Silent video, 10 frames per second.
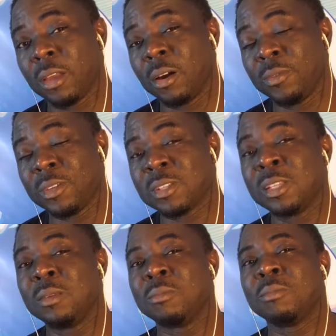
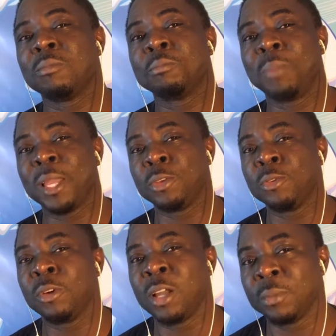Obviously, by you
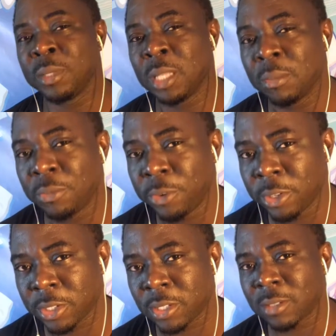helping them
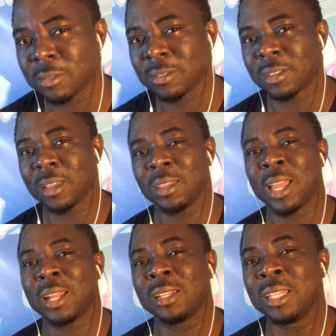first, okay? You
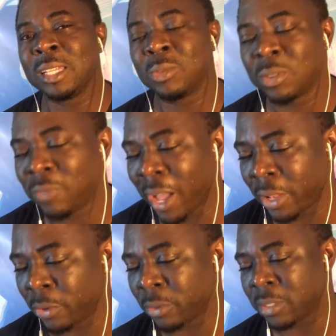gotta lead with
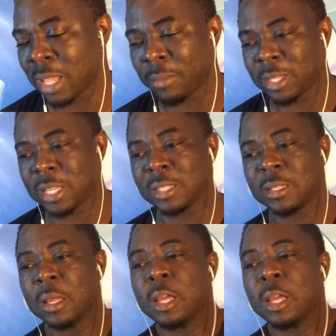value. Does that make sense?